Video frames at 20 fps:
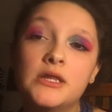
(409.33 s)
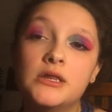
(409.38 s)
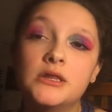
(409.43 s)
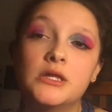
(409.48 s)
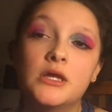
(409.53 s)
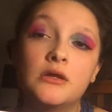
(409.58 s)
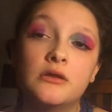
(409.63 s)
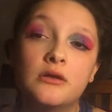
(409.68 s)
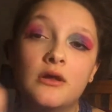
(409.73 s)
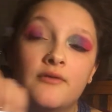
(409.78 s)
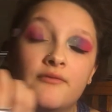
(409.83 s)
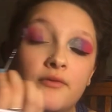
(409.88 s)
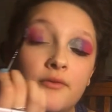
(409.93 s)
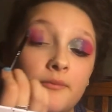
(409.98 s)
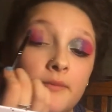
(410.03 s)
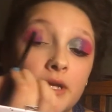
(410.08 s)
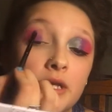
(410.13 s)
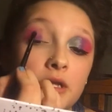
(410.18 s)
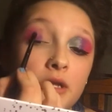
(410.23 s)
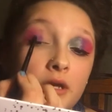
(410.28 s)
The love of
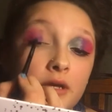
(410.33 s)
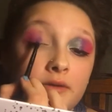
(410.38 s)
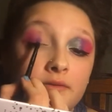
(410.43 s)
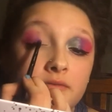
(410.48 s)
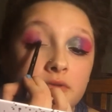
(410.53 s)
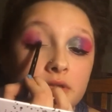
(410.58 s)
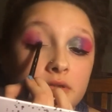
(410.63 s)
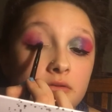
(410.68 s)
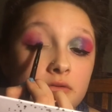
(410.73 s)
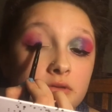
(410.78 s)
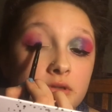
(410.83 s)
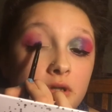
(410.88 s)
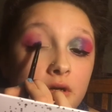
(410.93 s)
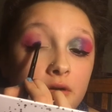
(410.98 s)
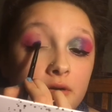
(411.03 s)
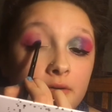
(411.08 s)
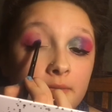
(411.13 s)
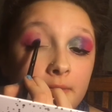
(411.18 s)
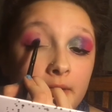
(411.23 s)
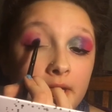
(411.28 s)
my life. Those
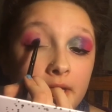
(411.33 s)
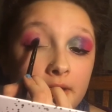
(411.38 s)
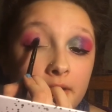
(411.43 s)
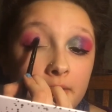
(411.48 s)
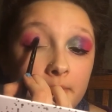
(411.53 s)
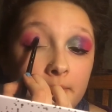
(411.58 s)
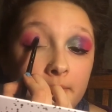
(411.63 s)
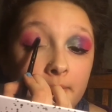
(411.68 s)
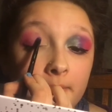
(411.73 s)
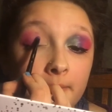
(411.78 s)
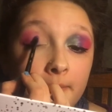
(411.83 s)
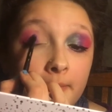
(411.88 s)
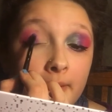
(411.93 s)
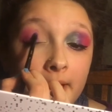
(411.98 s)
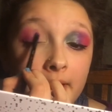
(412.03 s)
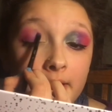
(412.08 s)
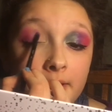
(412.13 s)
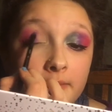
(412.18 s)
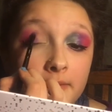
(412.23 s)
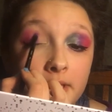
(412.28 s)
are my
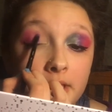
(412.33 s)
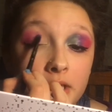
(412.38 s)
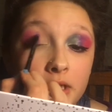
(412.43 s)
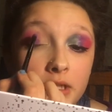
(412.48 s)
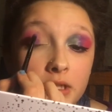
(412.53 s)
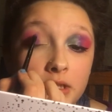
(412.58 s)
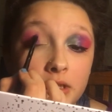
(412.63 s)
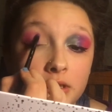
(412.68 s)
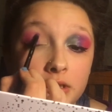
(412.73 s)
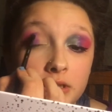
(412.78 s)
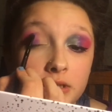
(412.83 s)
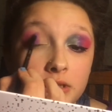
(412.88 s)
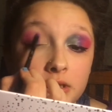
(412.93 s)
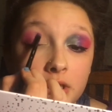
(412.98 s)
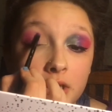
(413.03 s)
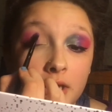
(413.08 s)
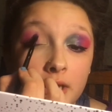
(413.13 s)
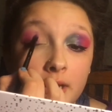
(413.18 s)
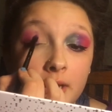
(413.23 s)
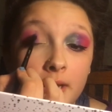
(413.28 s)
babies.
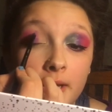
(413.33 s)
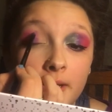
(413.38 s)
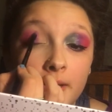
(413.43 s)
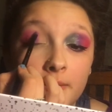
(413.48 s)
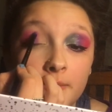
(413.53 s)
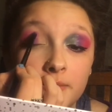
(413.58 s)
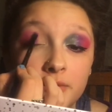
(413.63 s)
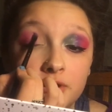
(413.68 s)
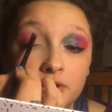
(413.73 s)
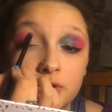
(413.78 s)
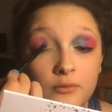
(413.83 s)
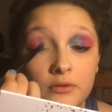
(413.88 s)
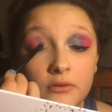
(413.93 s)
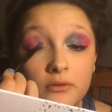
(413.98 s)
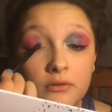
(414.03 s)
But you